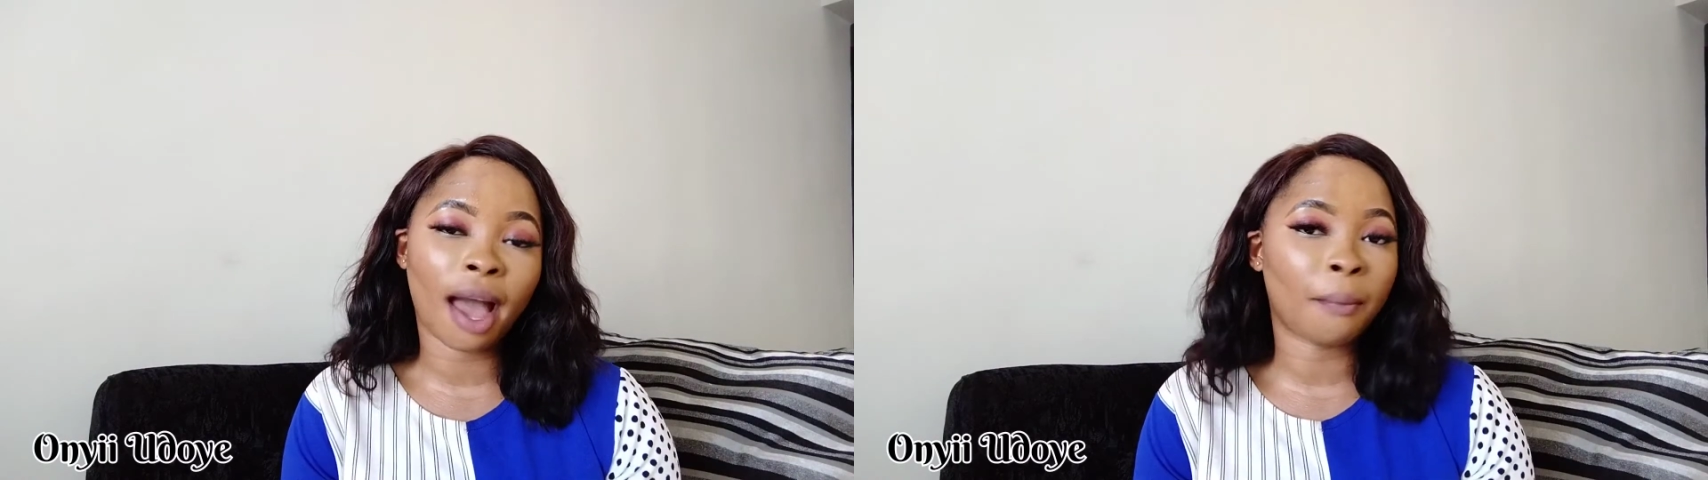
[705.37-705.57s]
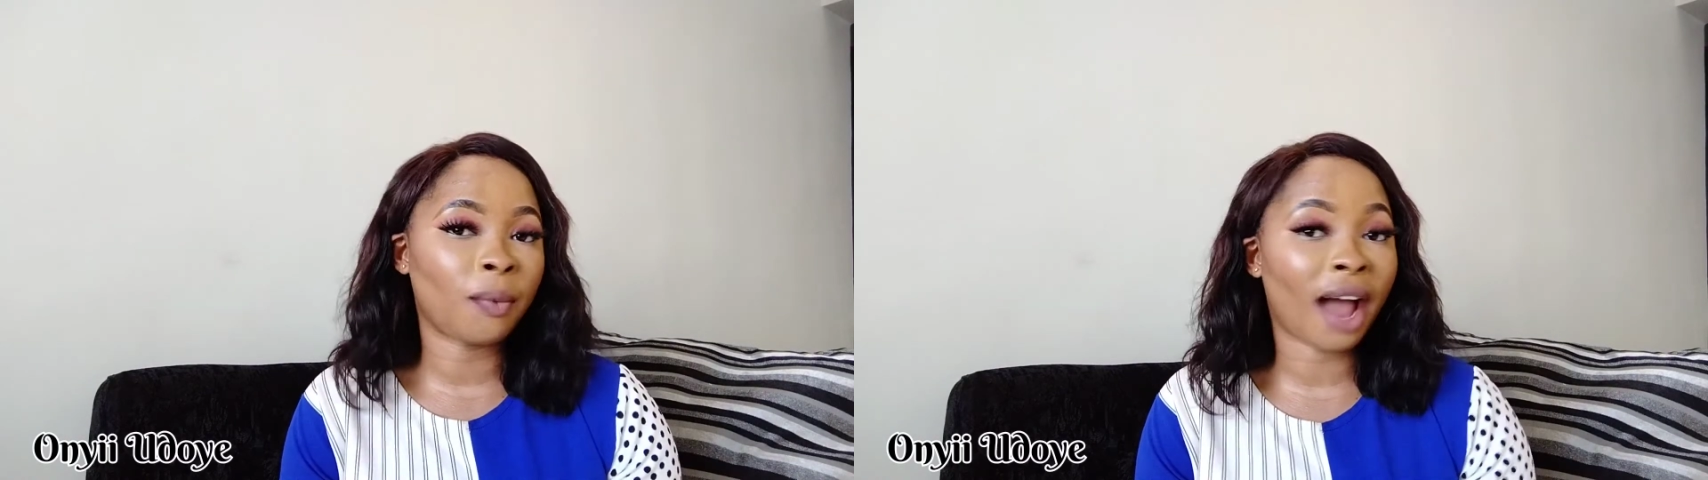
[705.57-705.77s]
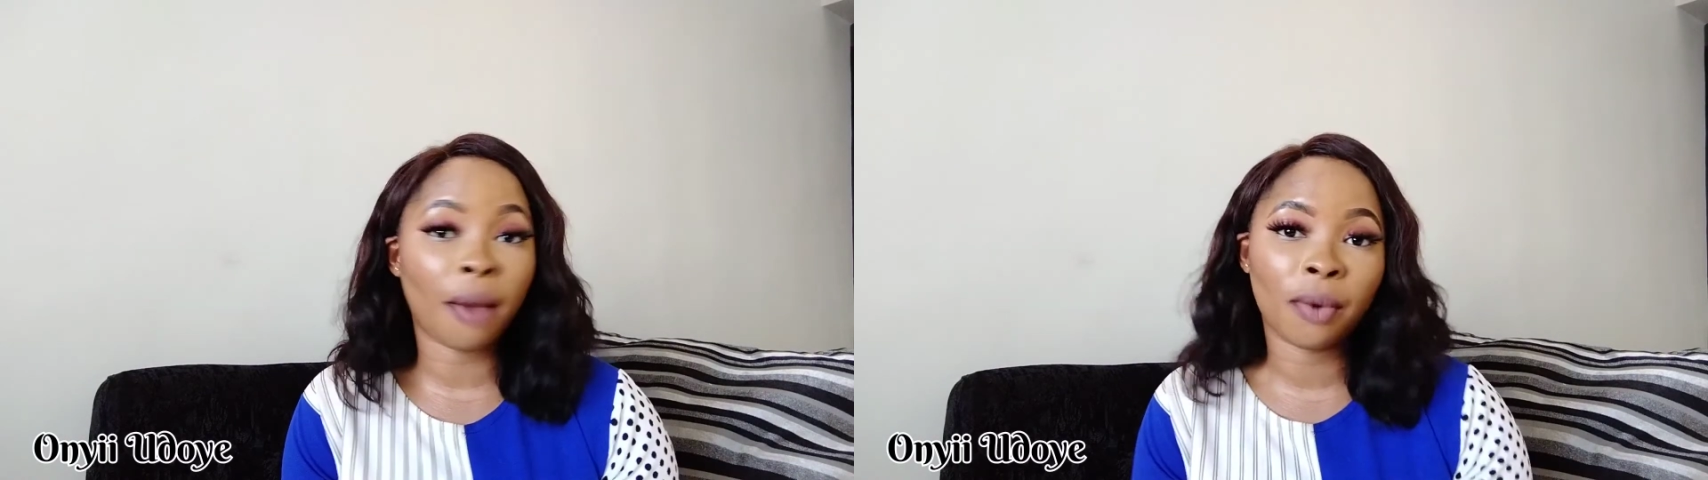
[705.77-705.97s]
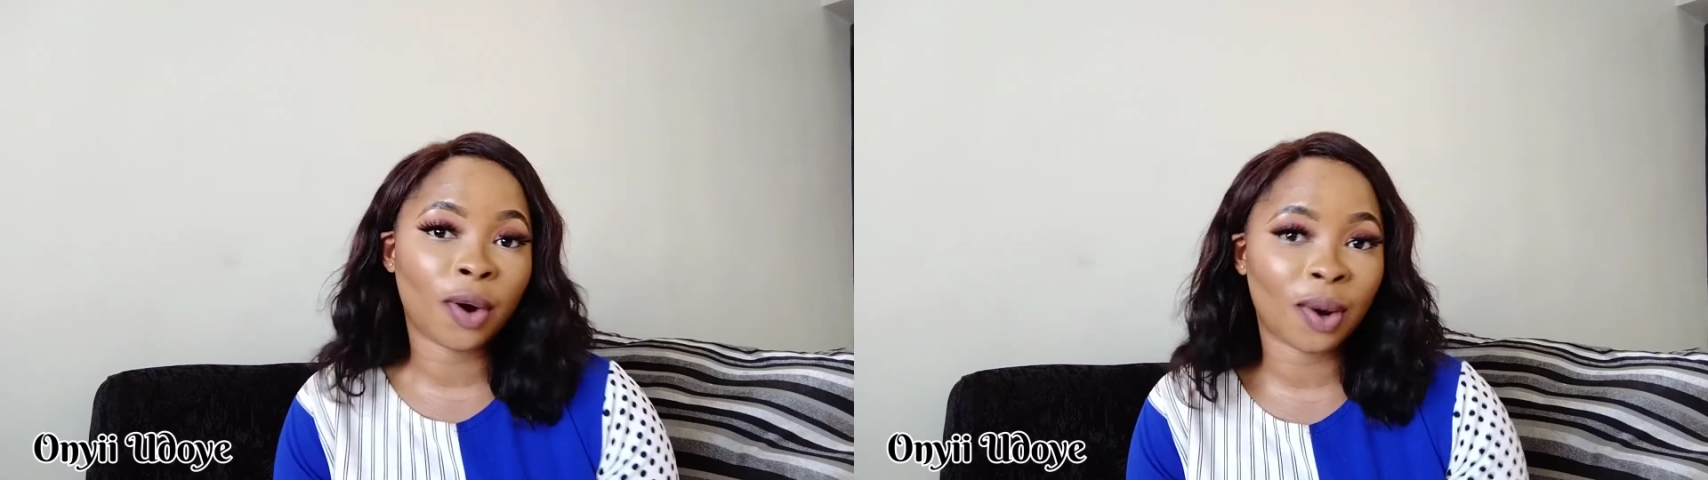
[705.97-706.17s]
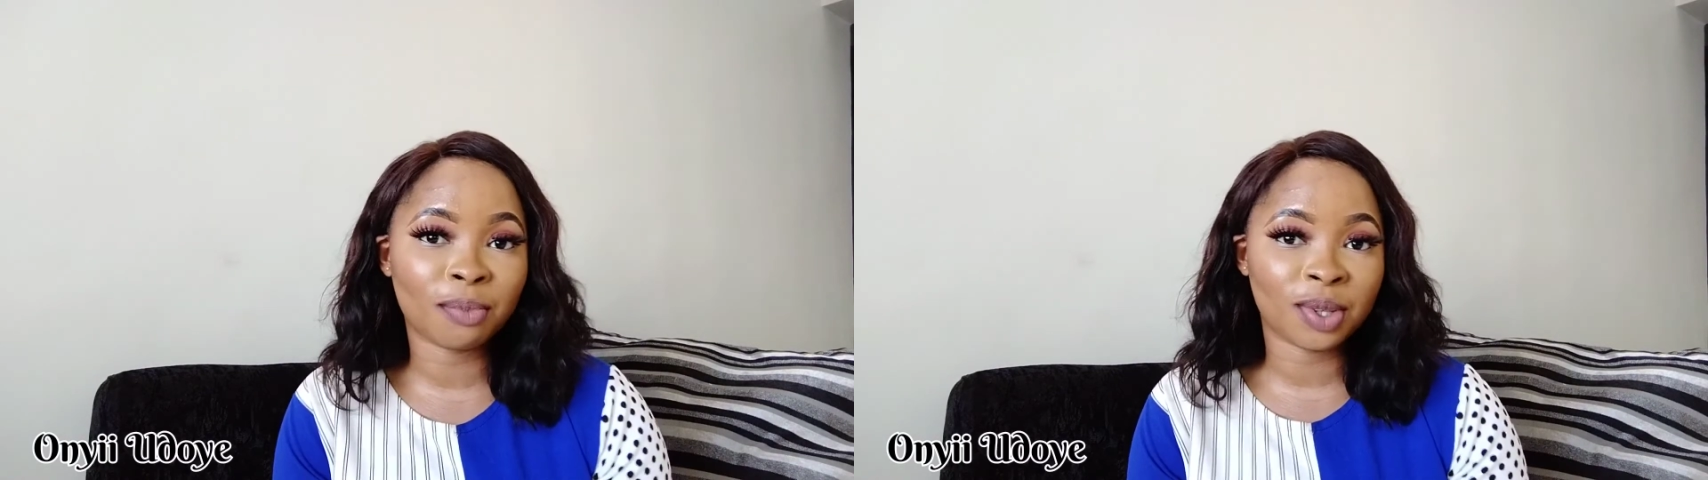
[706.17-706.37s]
I
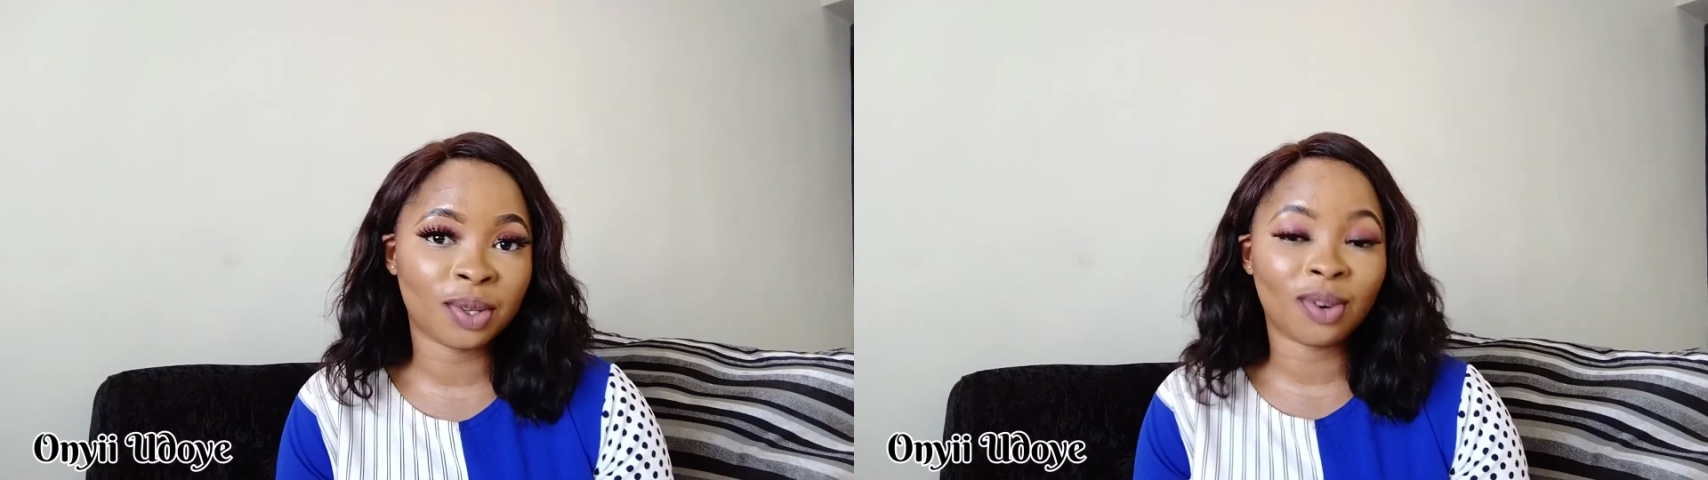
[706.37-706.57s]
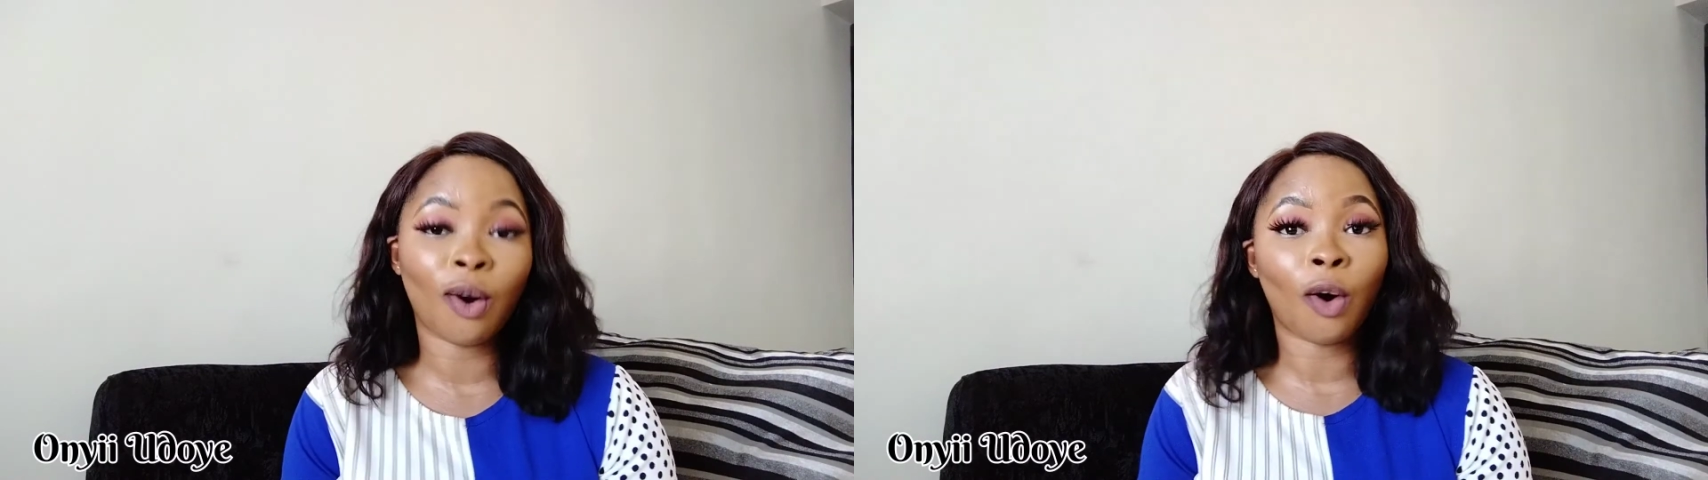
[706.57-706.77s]
welcome you.